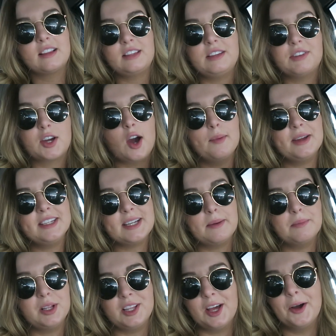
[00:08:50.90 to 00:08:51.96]
leave a comment
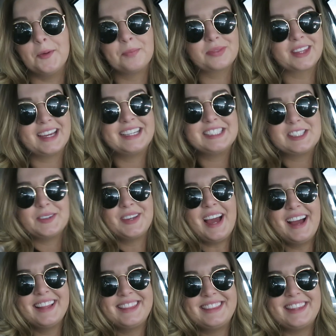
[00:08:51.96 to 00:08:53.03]
down below. So
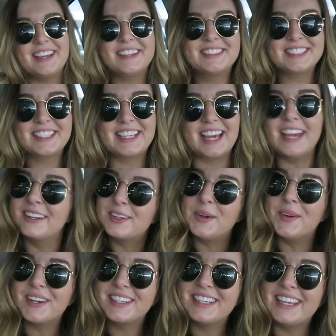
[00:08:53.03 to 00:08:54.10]
yeah, thanks again,
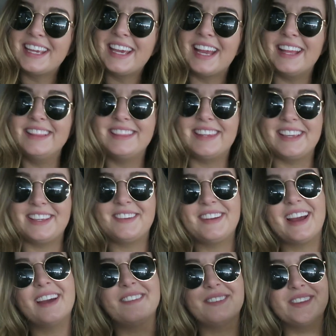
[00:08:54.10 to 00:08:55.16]
Courtney, and thank you
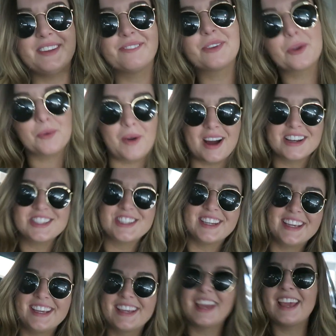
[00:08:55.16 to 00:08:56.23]
to everybody for
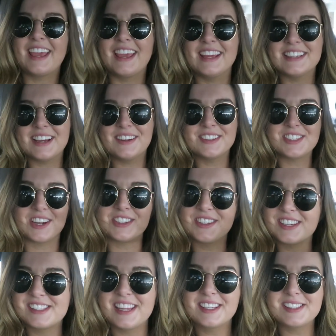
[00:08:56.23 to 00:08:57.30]
watching, and I'll talk to
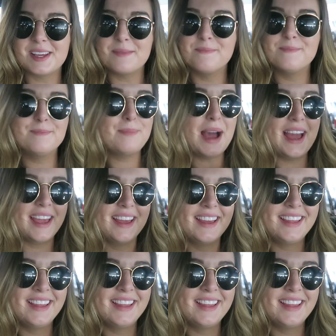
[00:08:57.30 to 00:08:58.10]
you guys next time. Bye.